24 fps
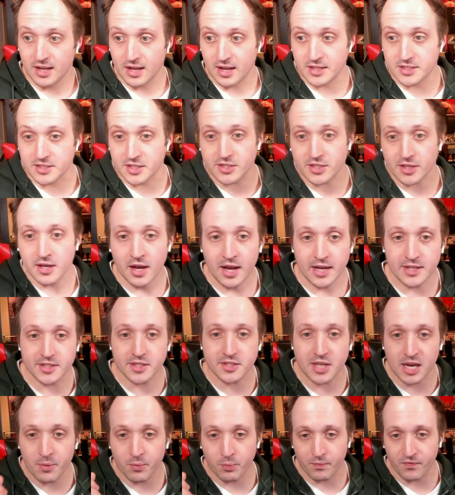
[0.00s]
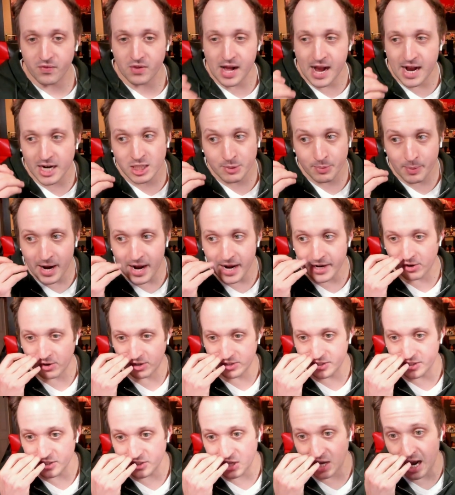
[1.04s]
Is this is this have flashback or
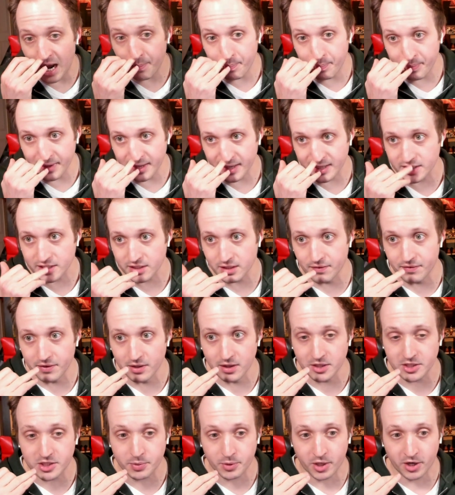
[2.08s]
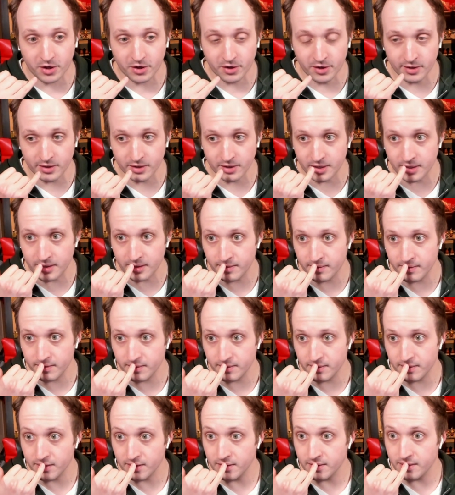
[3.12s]
is this happening to the village currently?
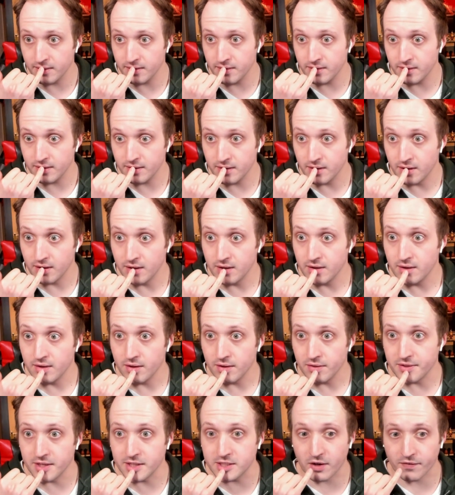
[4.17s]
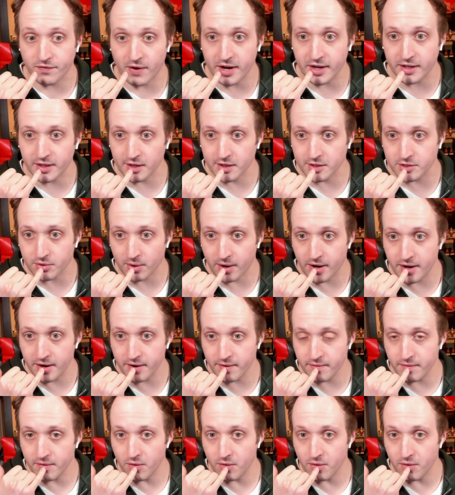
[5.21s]
These are Vikings, right?